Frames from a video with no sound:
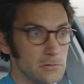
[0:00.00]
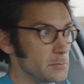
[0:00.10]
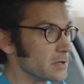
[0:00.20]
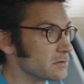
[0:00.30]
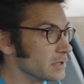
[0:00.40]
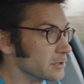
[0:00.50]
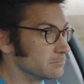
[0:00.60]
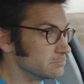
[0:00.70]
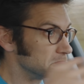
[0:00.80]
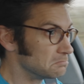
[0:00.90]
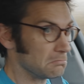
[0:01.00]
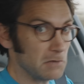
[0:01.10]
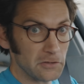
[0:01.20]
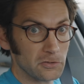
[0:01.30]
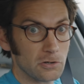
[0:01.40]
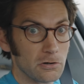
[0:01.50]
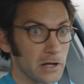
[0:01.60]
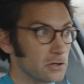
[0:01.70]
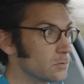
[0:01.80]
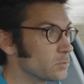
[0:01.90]
you might think. Let's
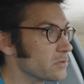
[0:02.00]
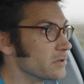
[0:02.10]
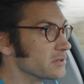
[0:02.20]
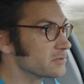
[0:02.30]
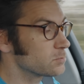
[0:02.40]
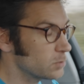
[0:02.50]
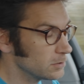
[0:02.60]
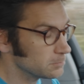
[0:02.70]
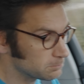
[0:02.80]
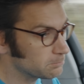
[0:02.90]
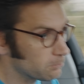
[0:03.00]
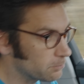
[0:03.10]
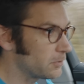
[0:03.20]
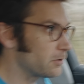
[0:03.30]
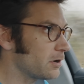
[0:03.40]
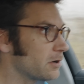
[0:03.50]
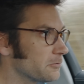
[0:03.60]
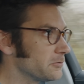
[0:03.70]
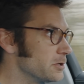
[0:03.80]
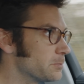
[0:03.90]
crack on with this. Well, there are a
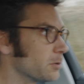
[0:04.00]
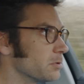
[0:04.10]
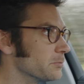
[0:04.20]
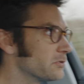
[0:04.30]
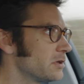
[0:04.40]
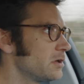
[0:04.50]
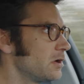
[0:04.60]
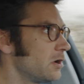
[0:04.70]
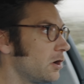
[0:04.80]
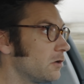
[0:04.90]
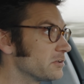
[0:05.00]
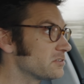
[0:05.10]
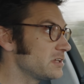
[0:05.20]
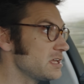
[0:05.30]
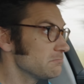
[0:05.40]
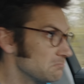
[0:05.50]
few problems. Obviously,